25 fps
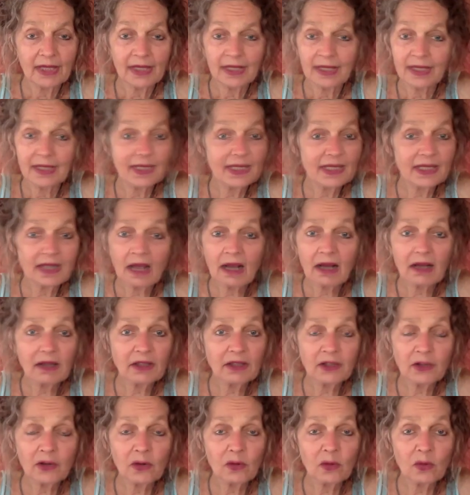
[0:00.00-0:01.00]
it's not going
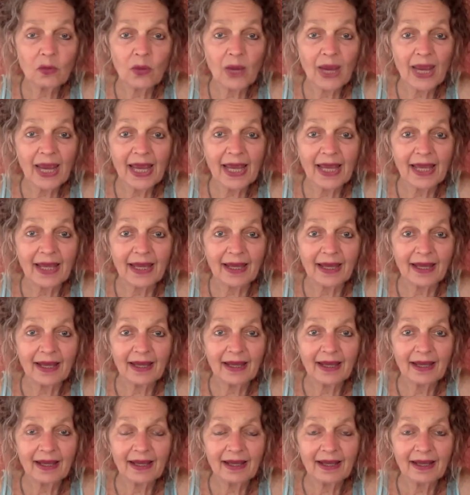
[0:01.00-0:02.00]
to go away.
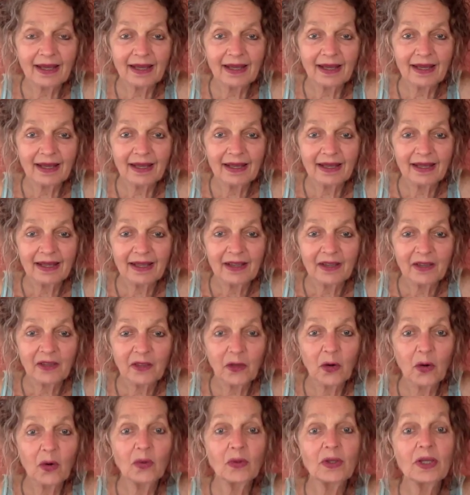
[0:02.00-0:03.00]

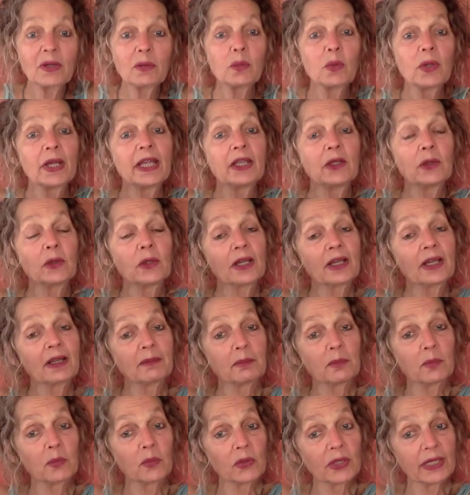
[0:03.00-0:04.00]
The only way you
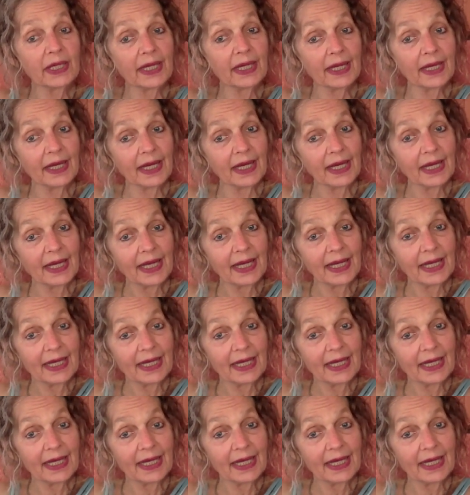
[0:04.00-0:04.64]
can bring